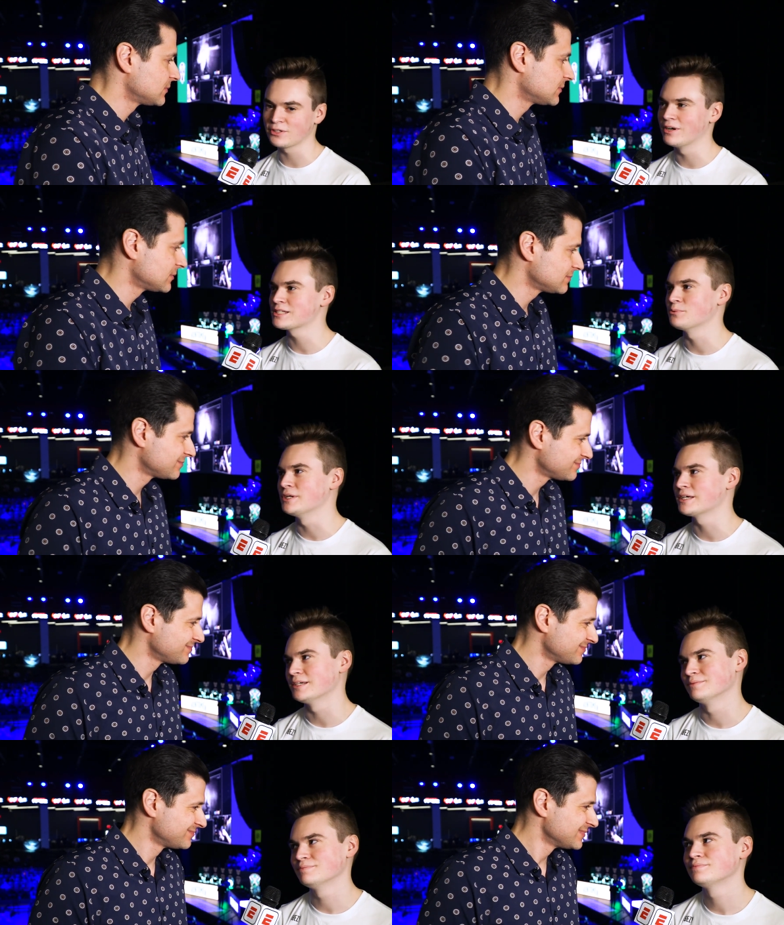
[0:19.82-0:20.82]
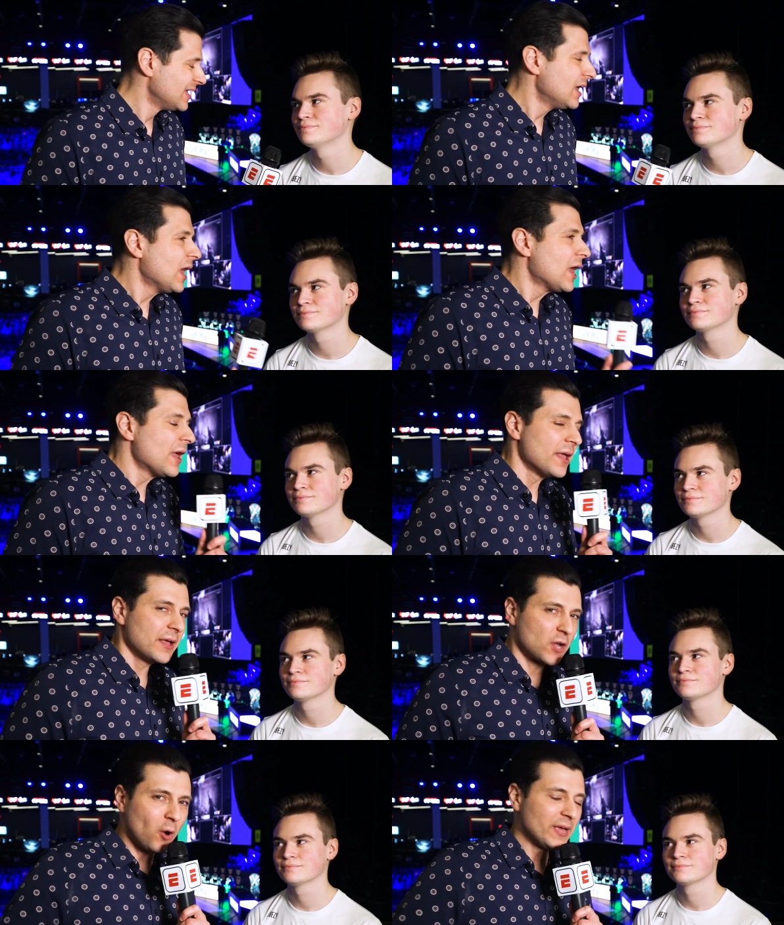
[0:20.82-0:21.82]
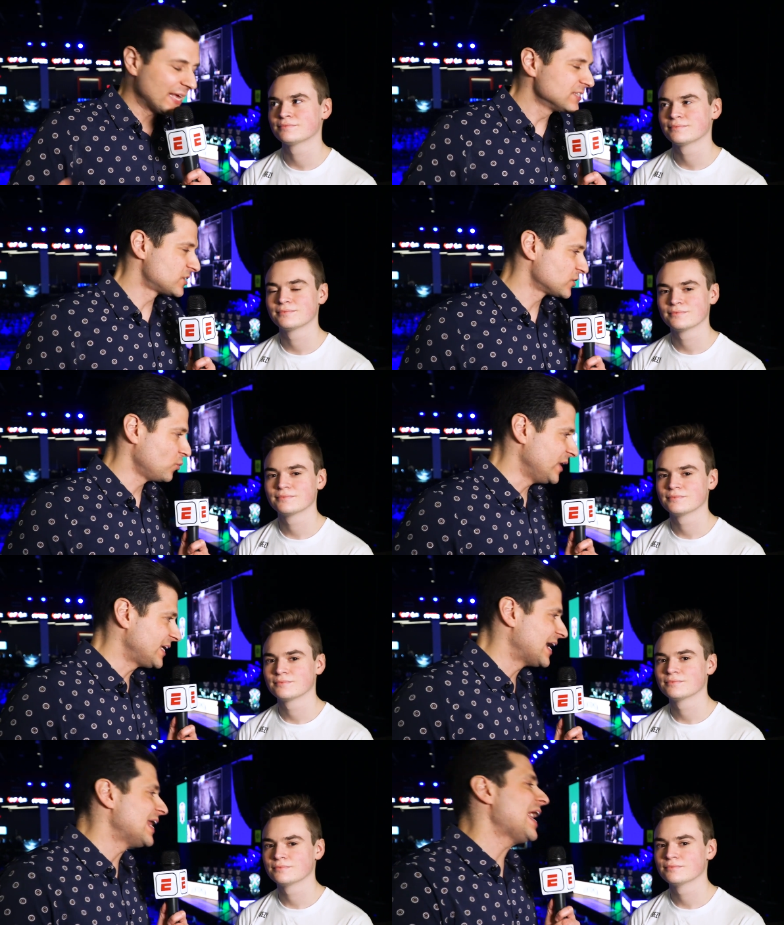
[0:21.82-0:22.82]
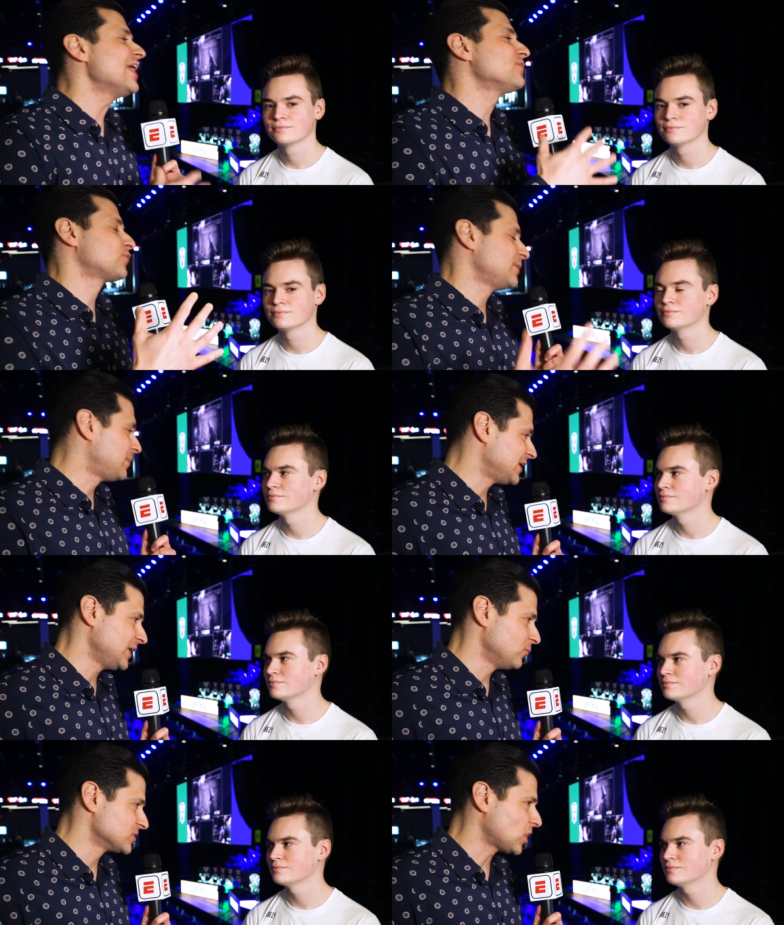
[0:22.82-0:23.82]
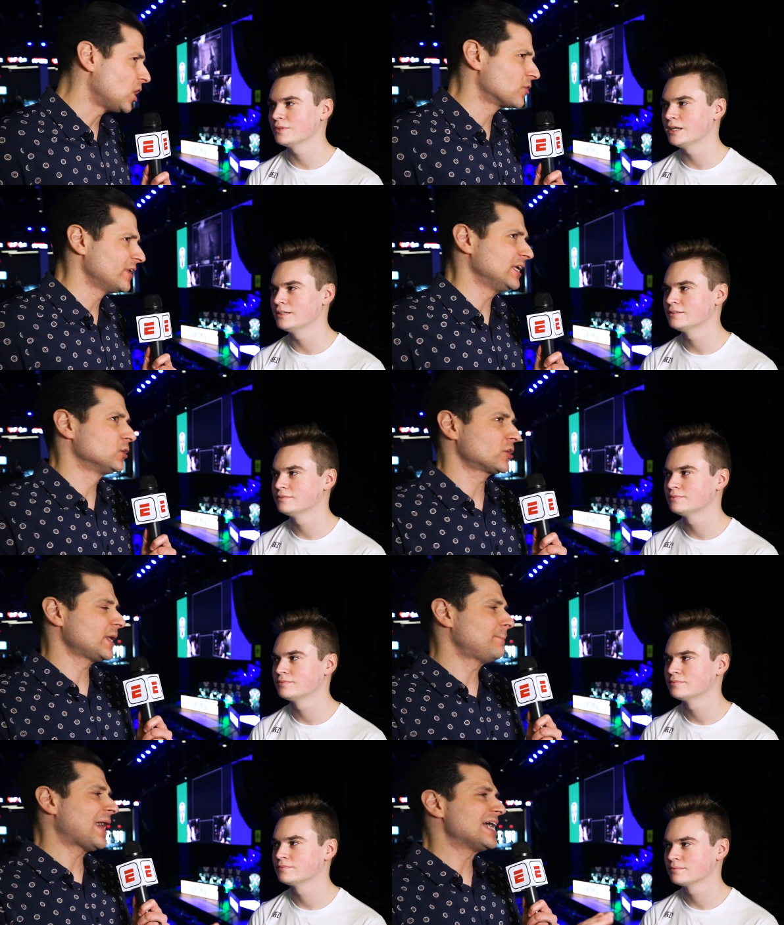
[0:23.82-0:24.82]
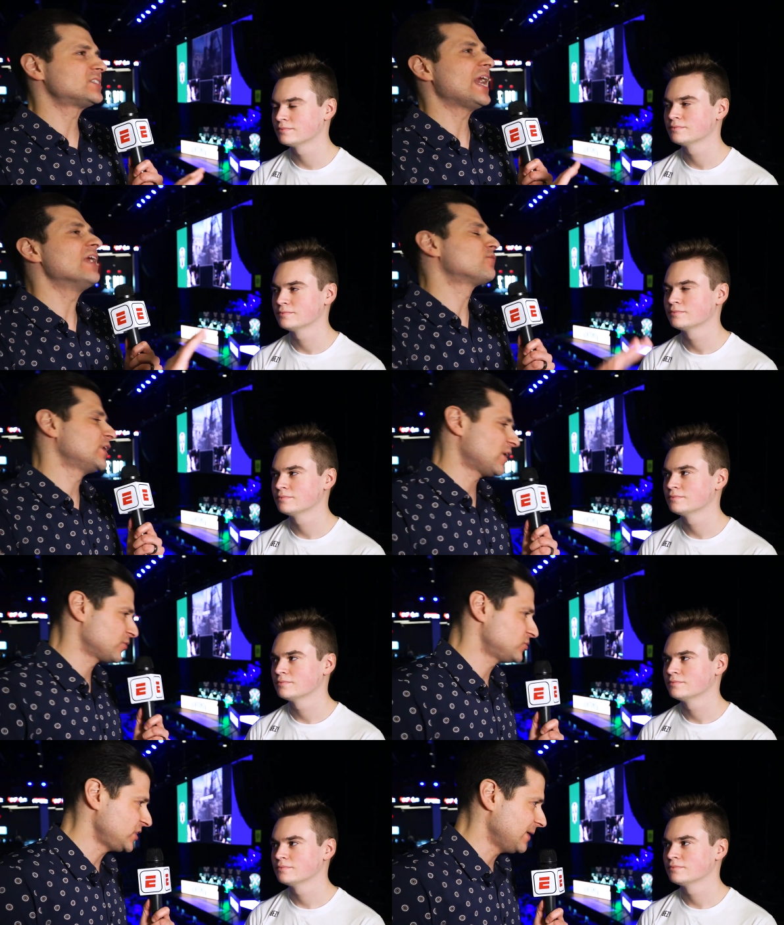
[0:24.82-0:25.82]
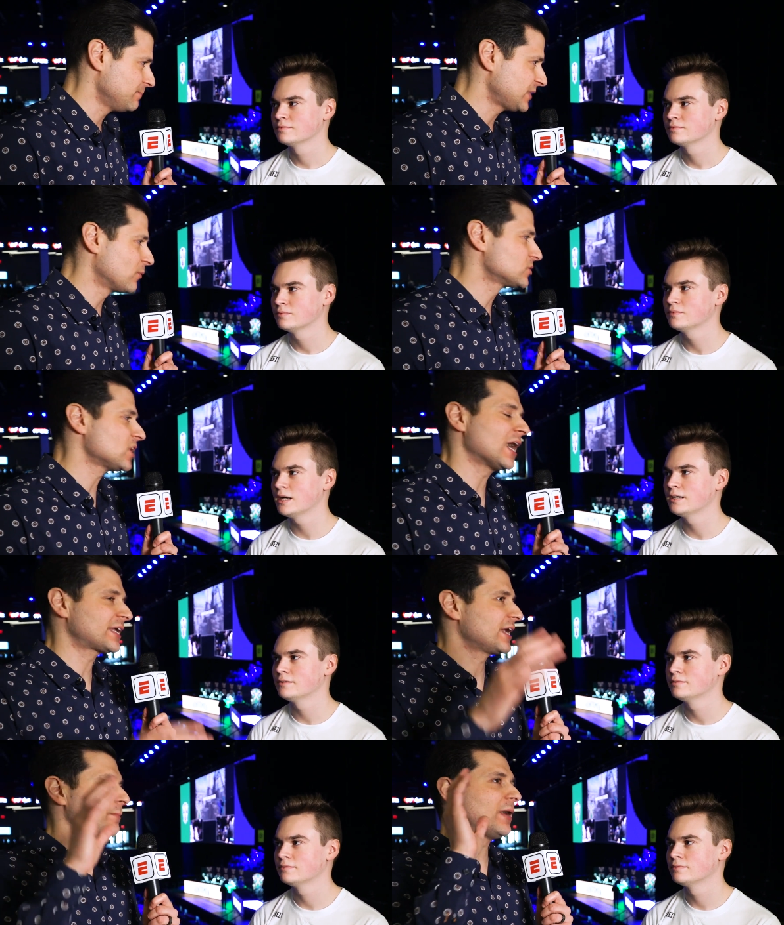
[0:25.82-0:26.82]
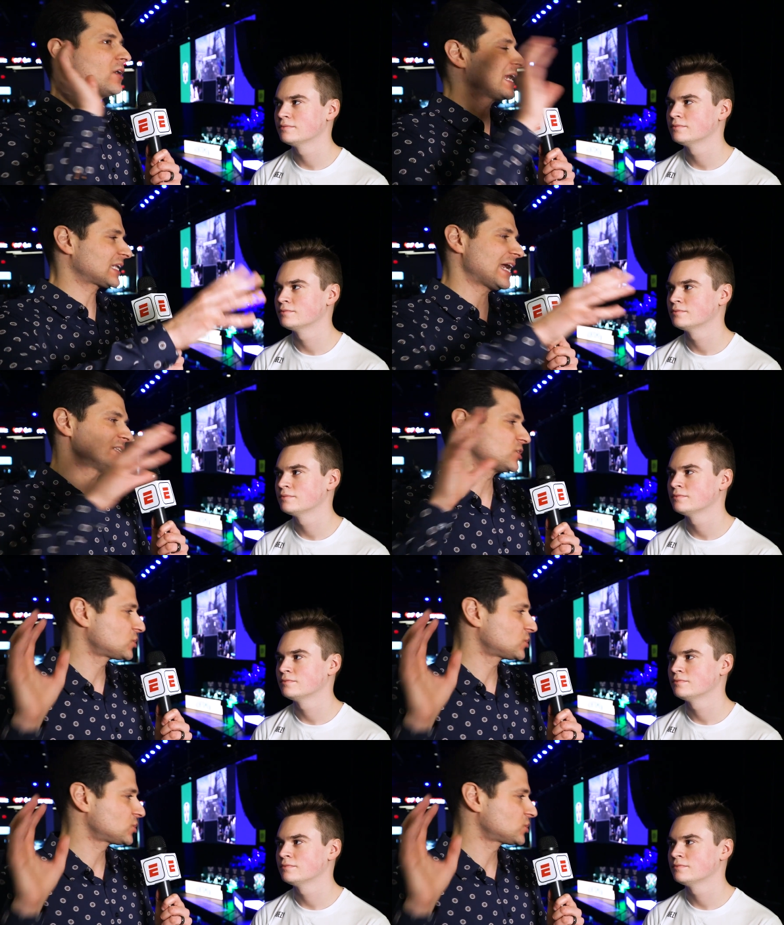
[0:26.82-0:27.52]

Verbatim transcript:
Speaker 1: for the rest of the weekend.
Speaker 2: Going into the weekend, everybody was already looking past every other team. They were talking about Atlanta,